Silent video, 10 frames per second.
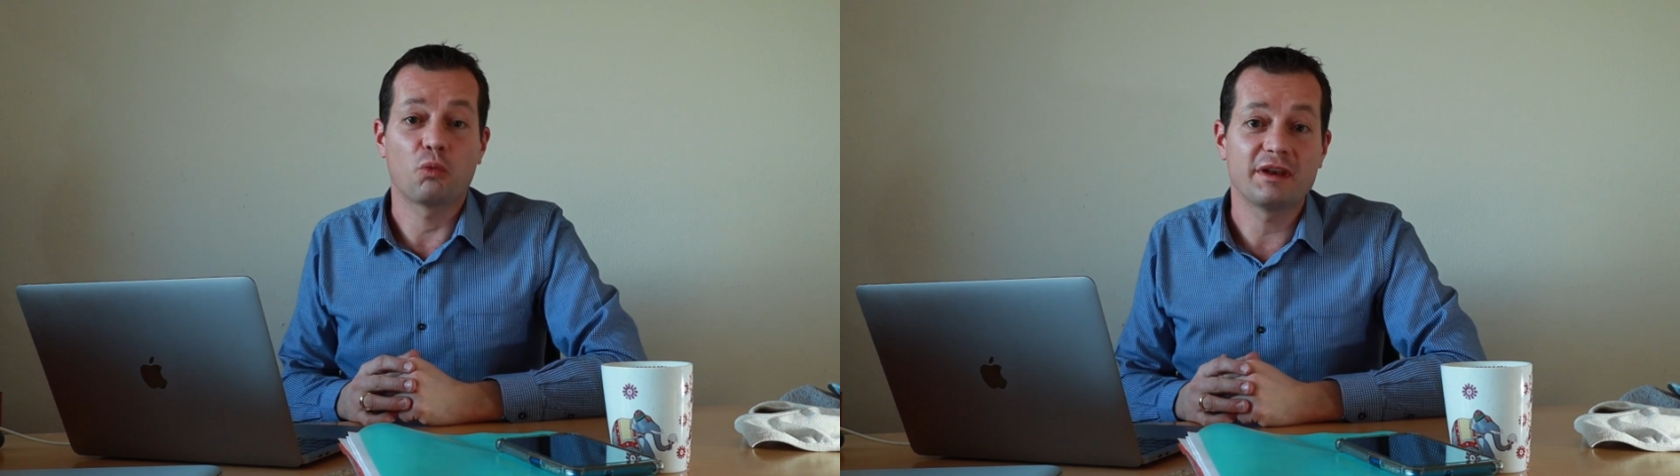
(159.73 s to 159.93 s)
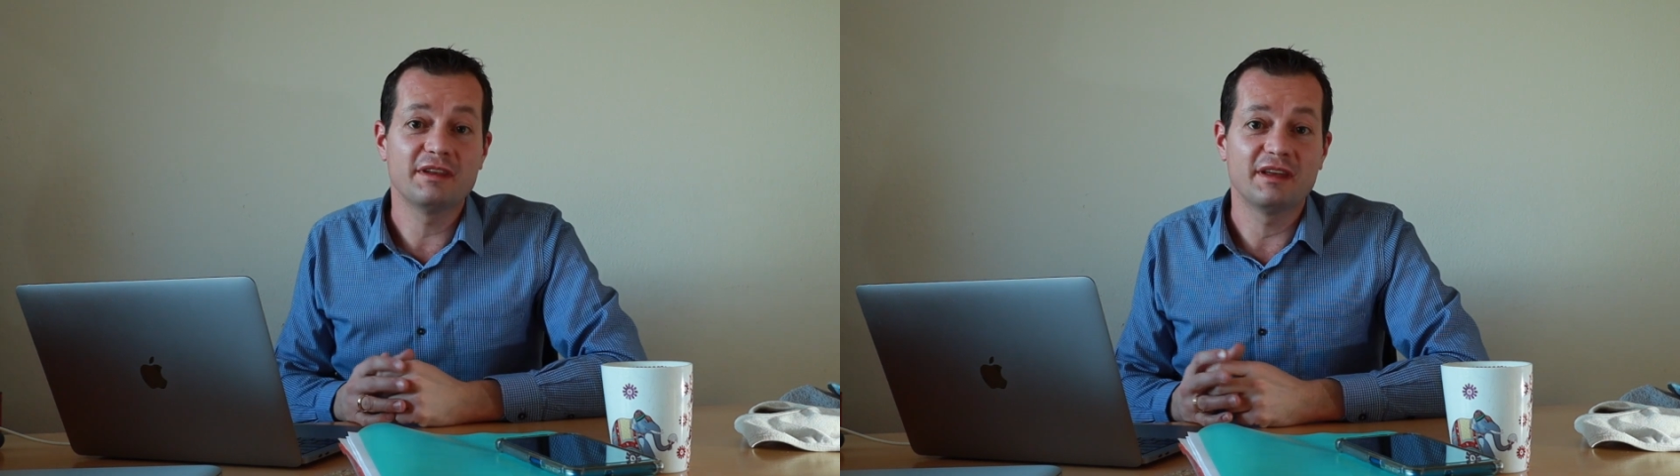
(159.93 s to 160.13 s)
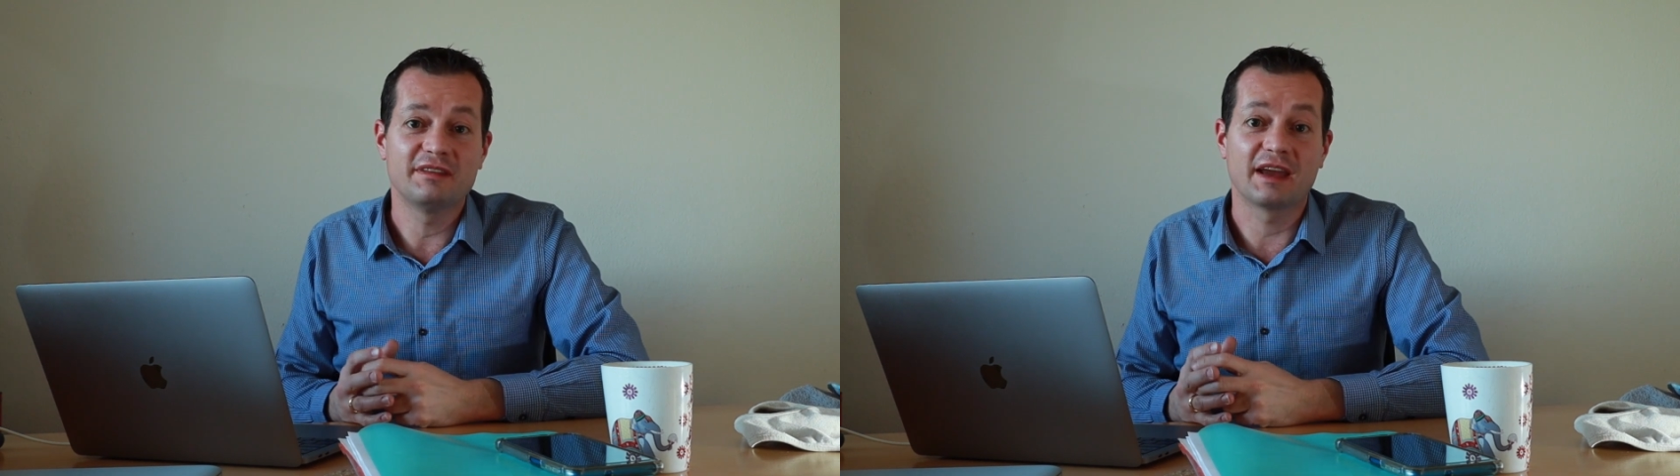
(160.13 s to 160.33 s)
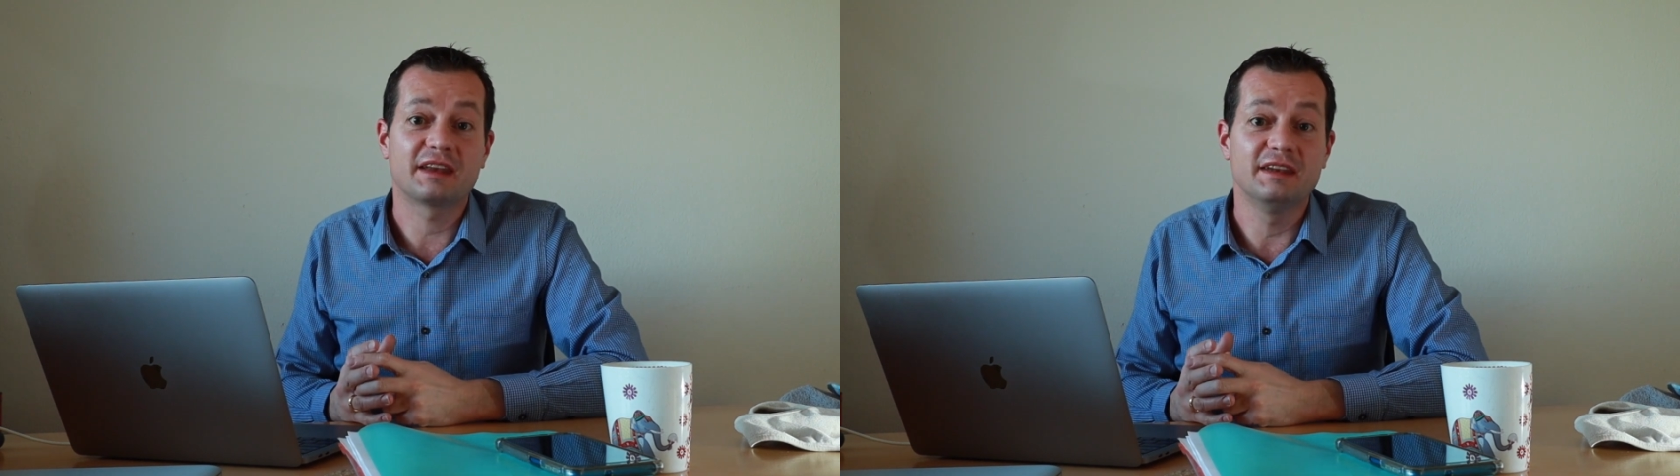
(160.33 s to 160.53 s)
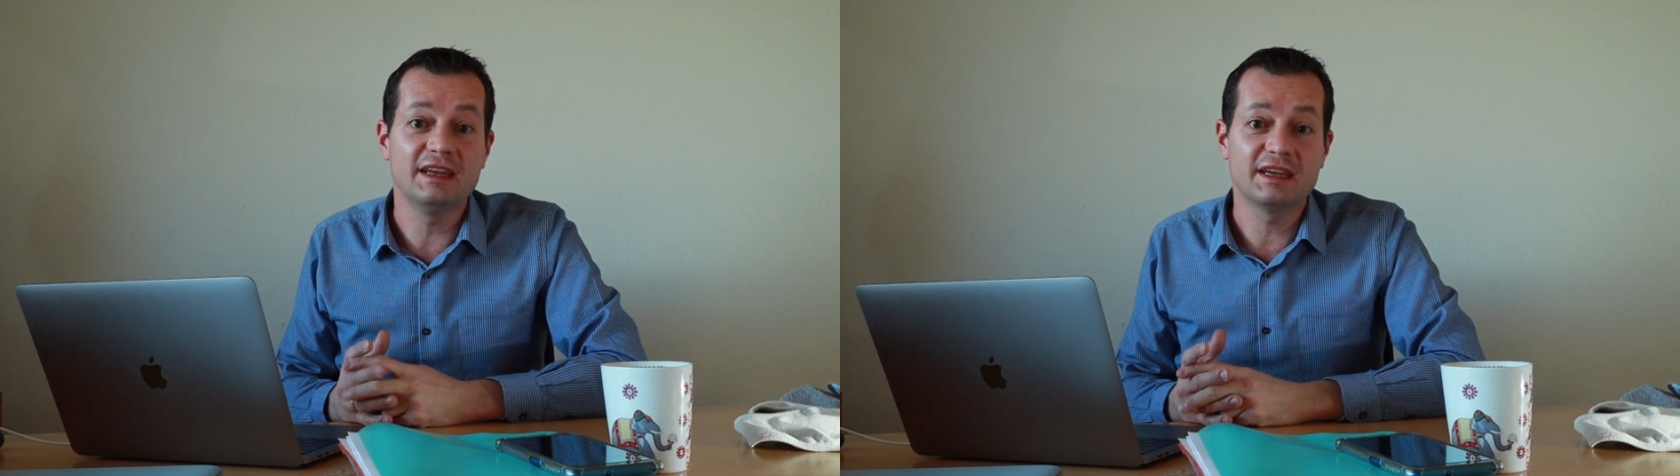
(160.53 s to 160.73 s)
One
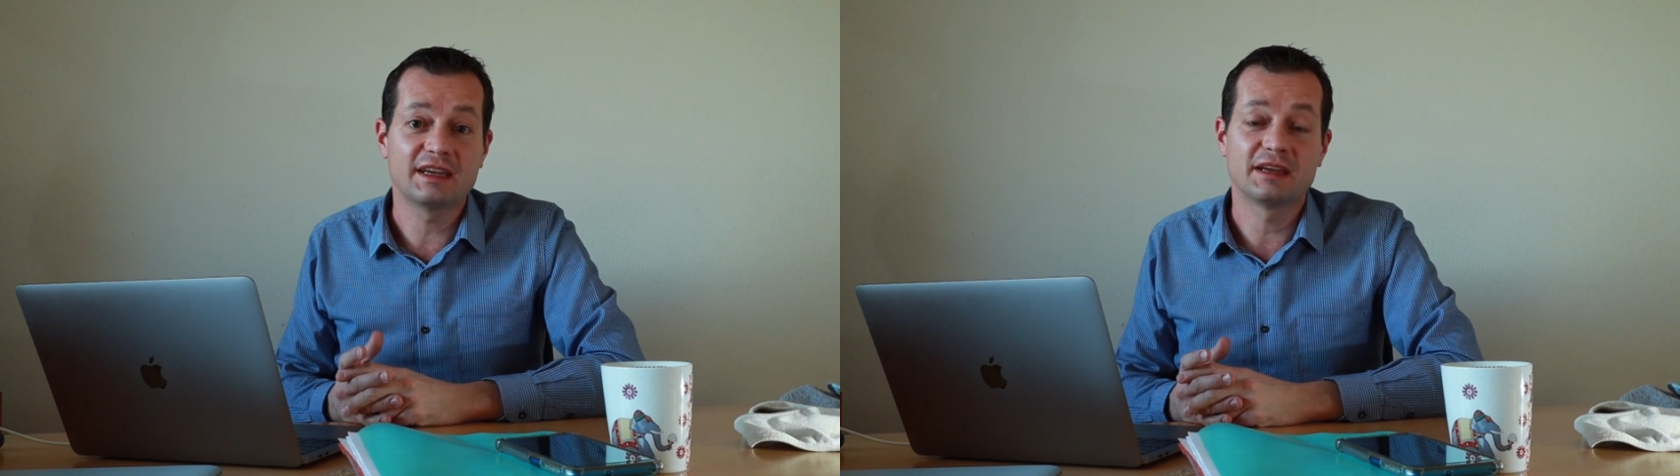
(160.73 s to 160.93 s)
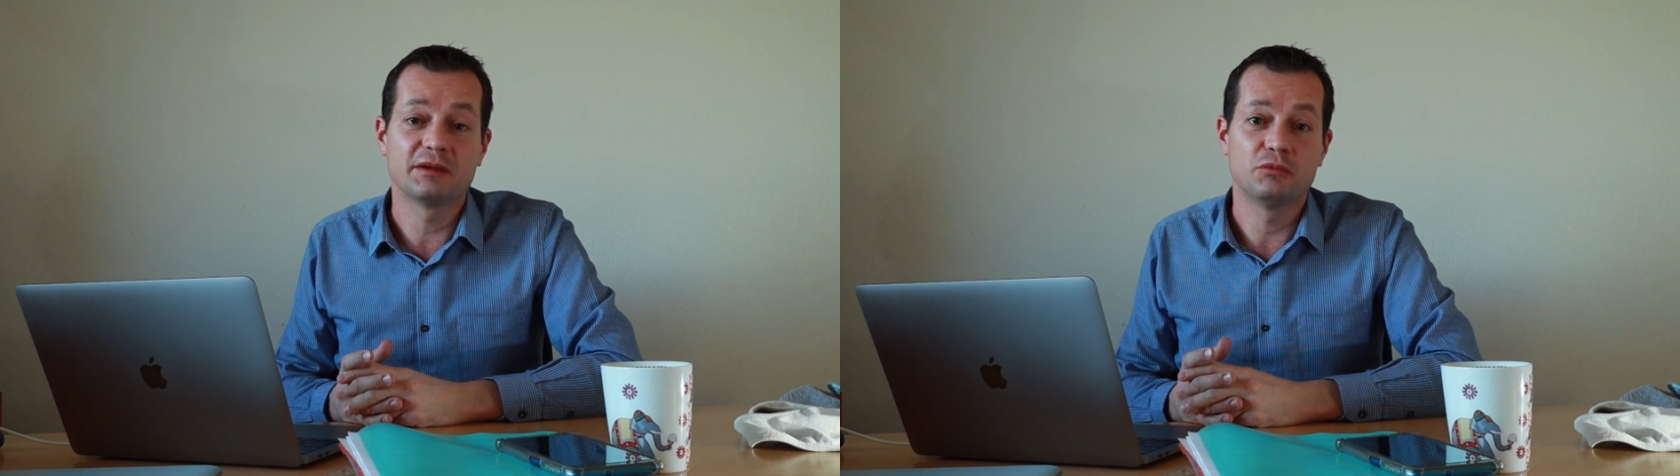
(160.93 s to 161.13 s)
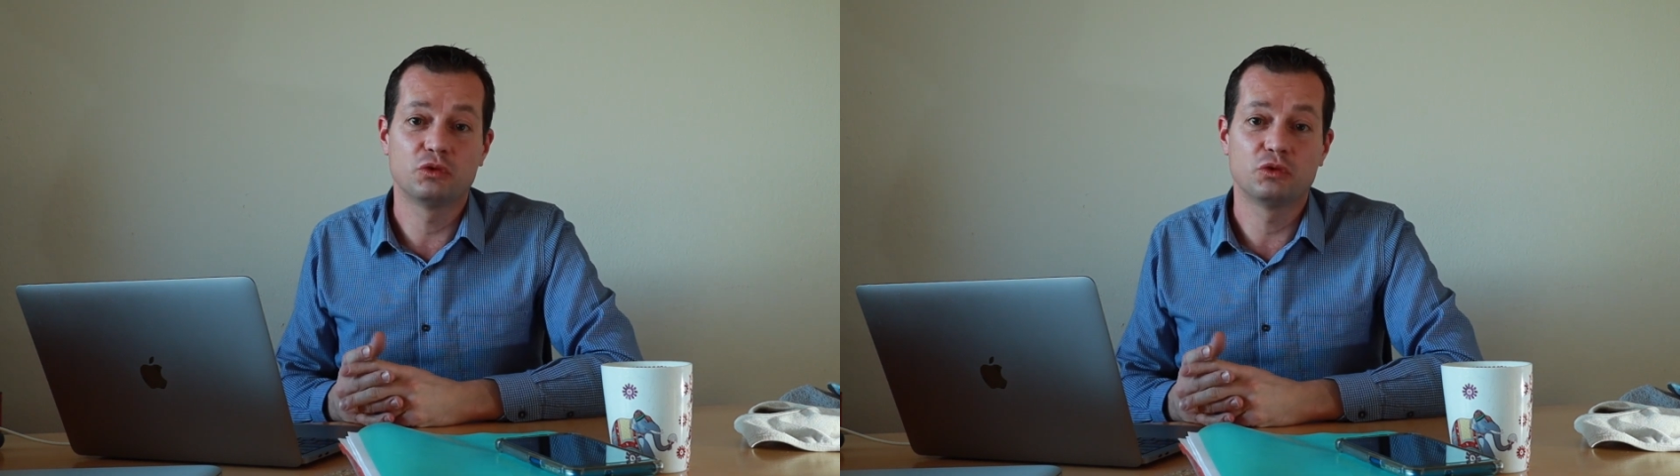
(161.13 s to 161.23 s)
technique